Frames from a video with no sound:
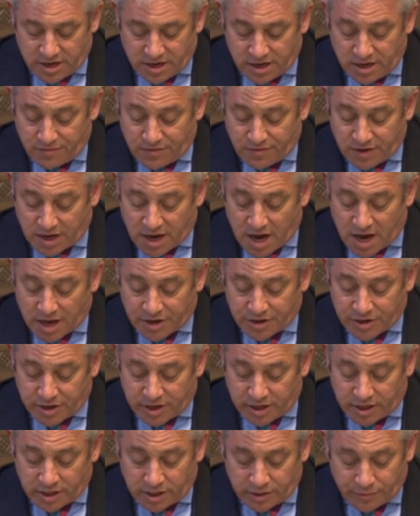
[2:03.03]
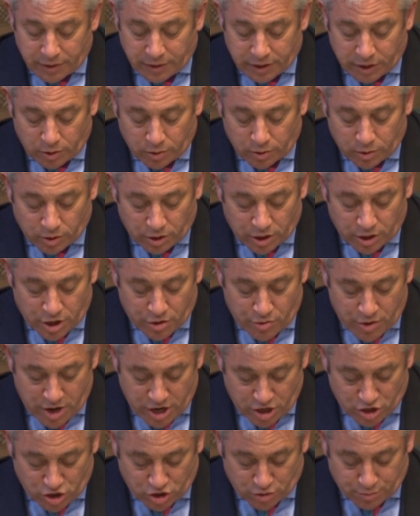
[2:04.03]
leaving under individual
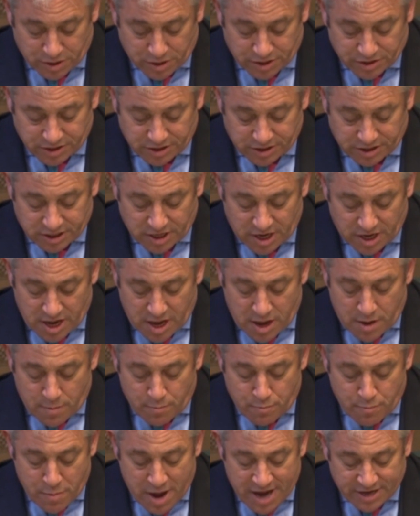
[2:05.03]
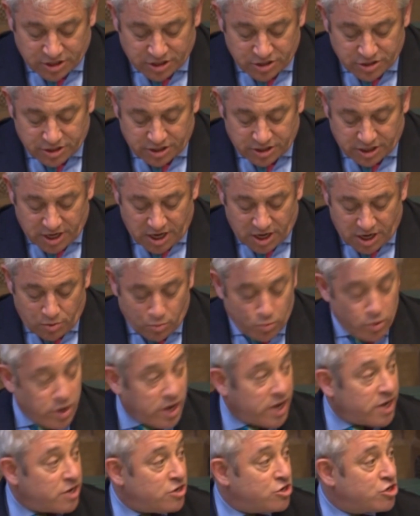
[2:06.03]
arrangements. Matters in
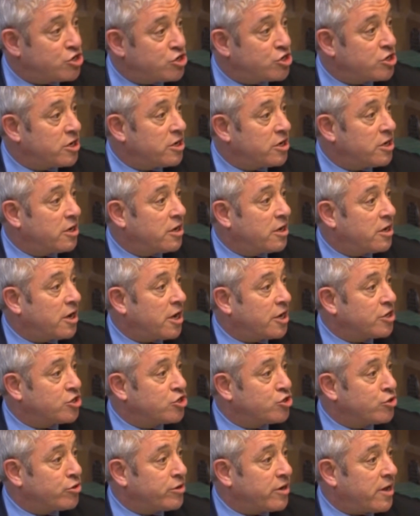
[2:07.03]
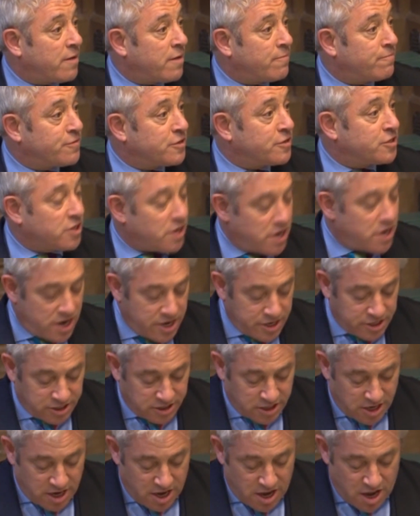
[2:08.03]
which, I should
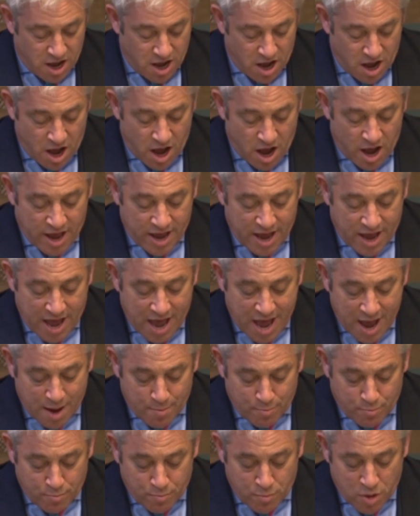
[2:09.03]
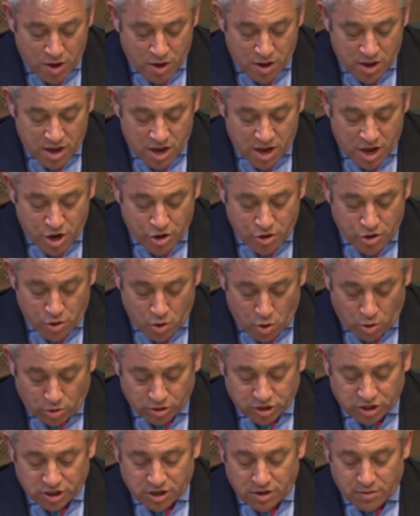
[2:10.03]
emphasise, I am
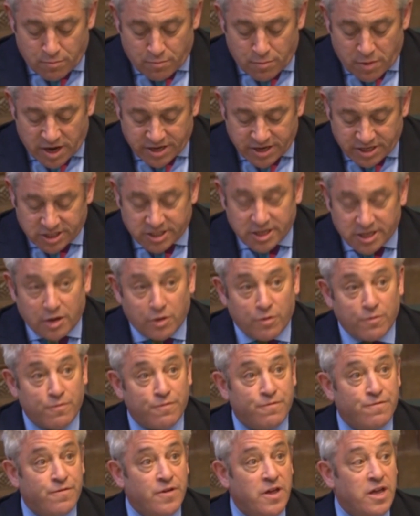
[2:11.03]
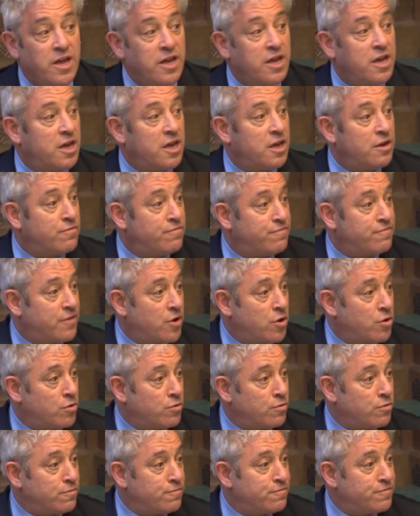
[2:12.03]
not myself
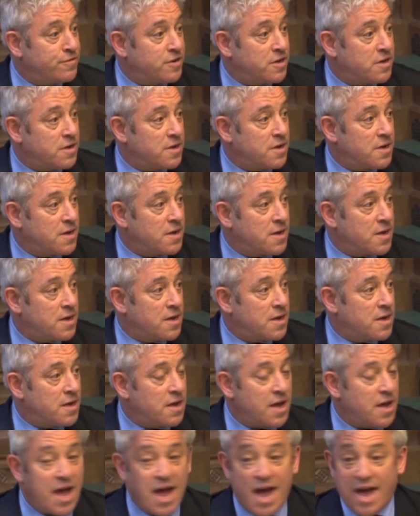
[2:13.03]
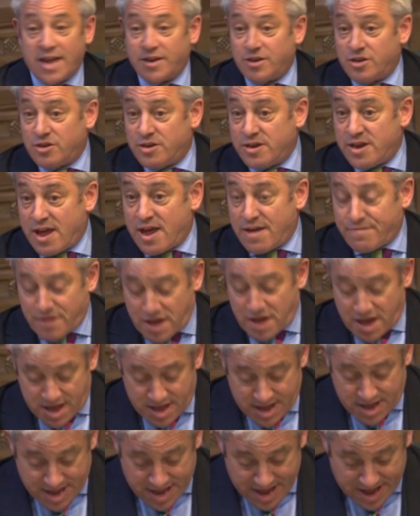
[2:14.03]
involved and
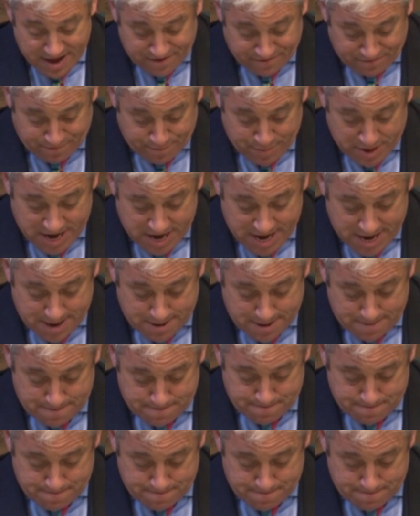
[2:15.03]
never have been.